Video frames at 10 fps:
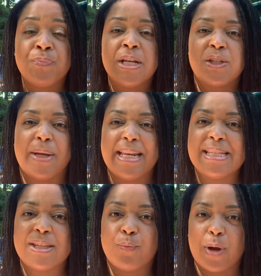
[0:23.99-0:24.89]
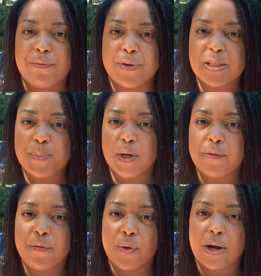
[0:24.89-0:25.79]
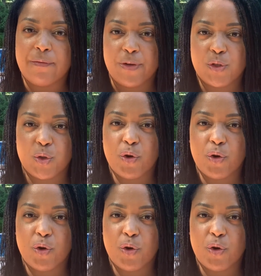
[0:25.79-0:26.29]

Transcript: So it is the reference book for official